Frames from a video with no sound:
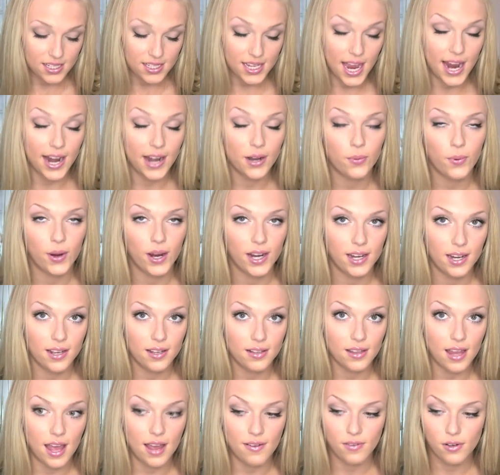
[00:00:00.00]
the desired
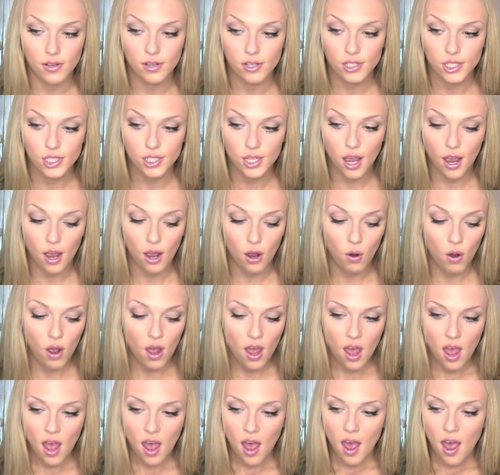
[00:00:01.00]
whitening level.
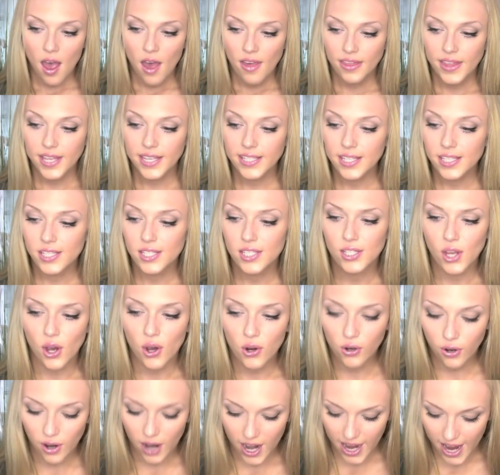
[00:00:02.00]
So this is
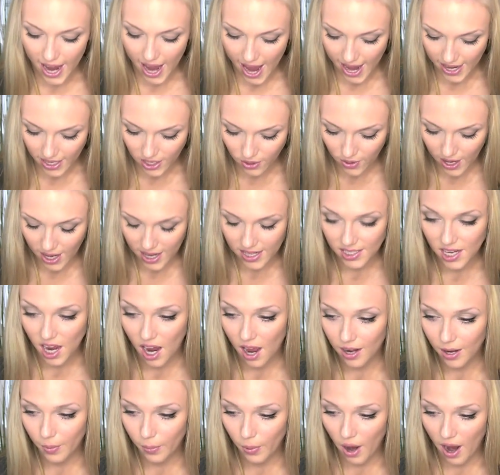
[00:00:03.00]
so great and you get a
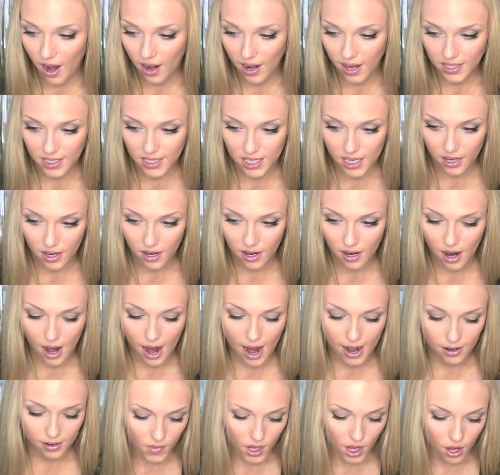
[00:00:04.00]
ton of product
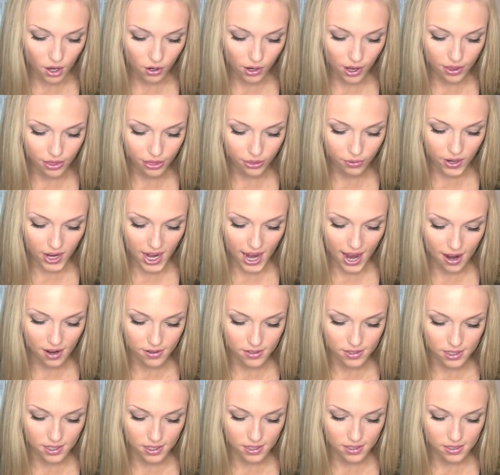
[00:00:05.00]
here. Okay, three
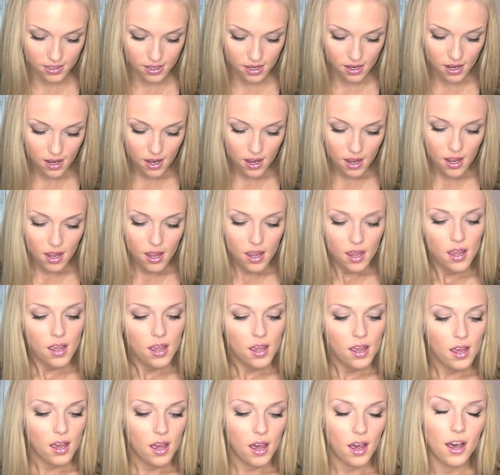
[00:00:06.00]
ounces
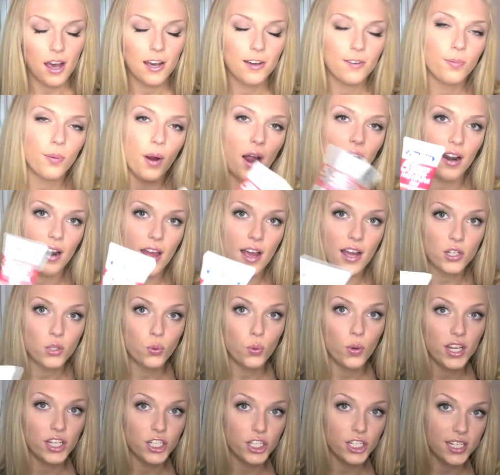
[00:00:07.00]
of
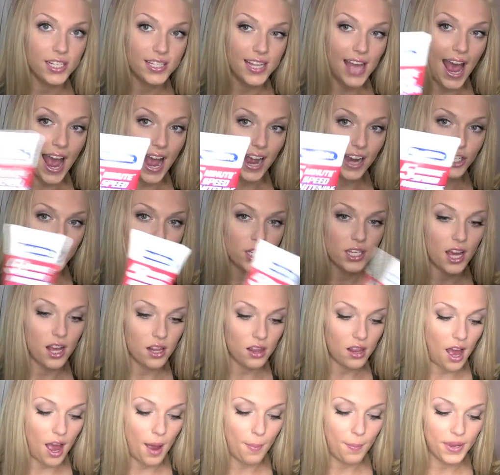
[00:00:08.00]
product, which is actually
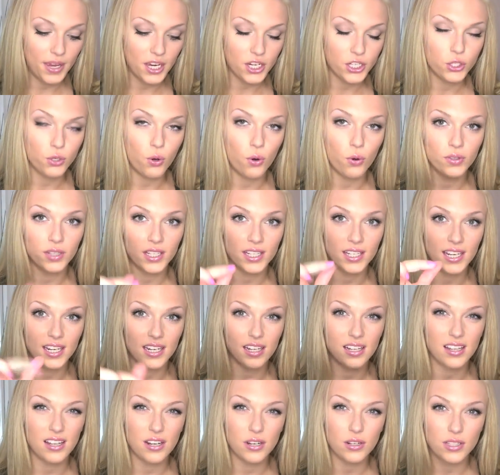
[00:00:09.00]
a lot because you only
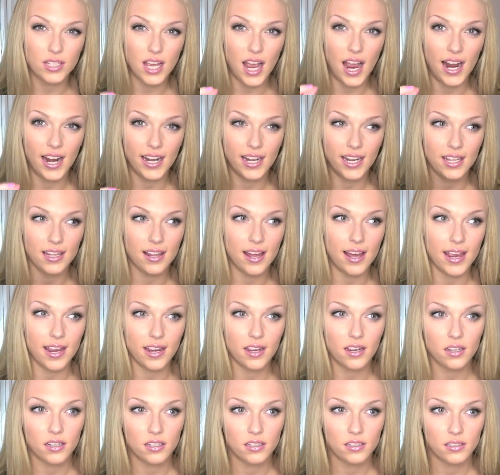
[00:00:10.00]
need a little tiny
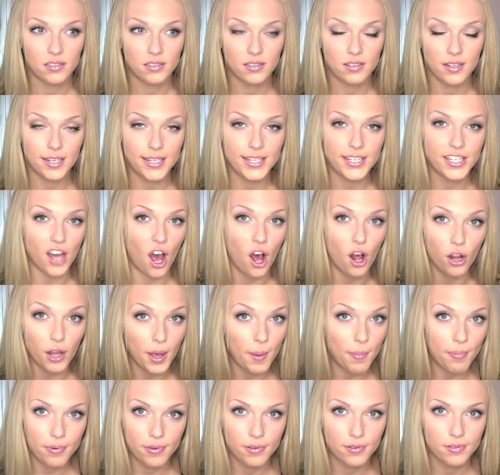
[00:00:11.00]
like
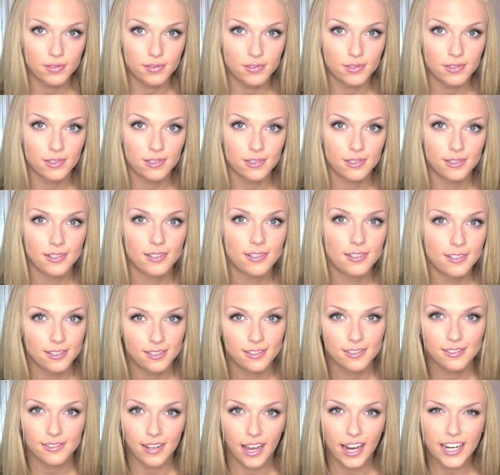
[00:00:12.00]
dollop.
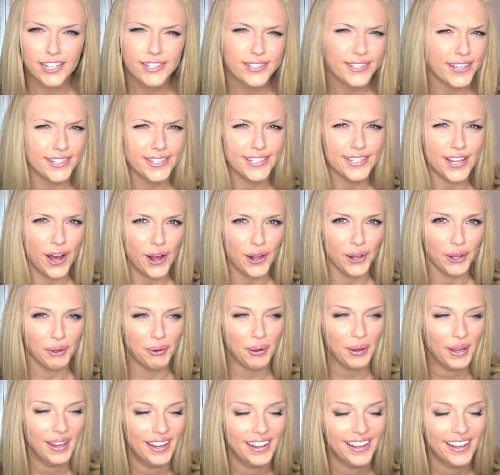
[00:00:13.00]
I just said dollop.